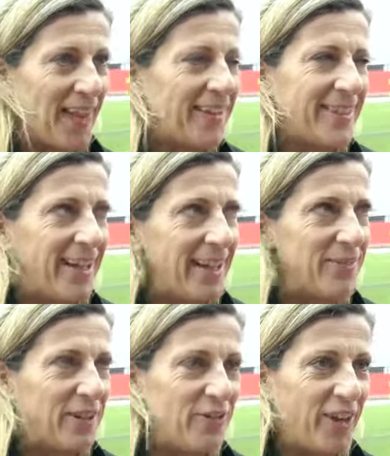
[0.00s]
They had that
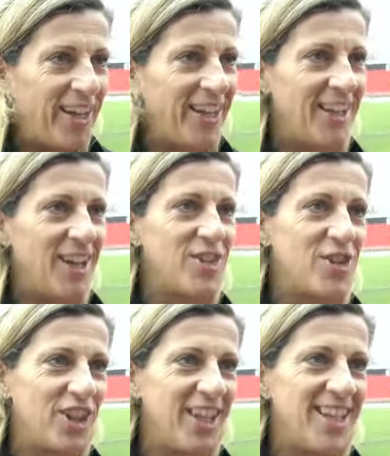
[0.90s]
lovely feeling
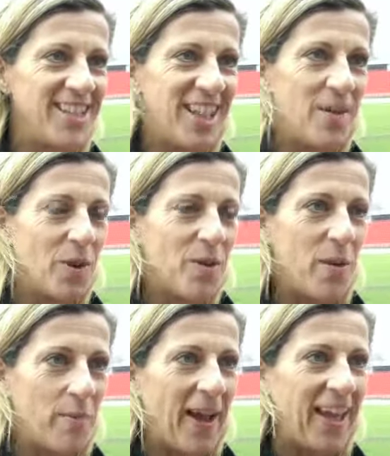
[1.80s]
last year, so they want to
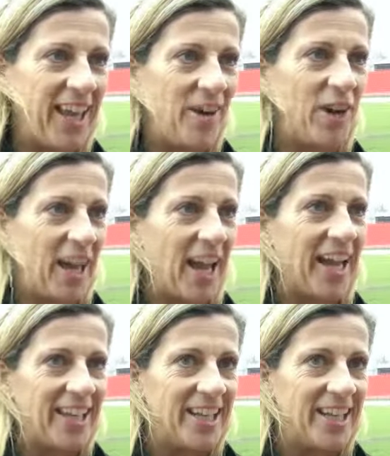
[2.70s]
be back here again.